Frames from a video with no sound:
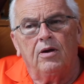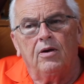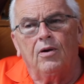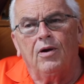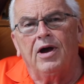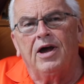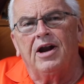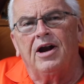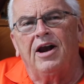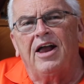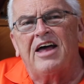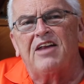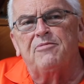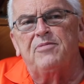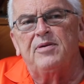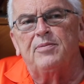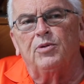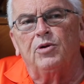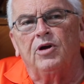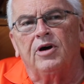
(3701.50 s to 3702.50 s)
We had a lot of
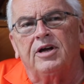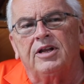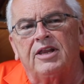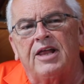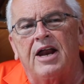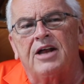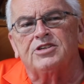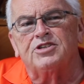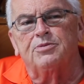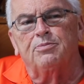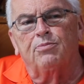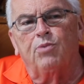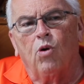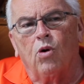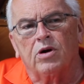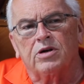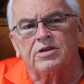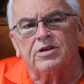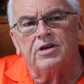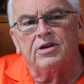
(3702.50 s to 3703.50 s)
people look at that as
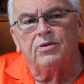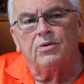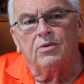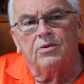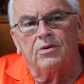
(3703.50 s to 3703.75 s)
important.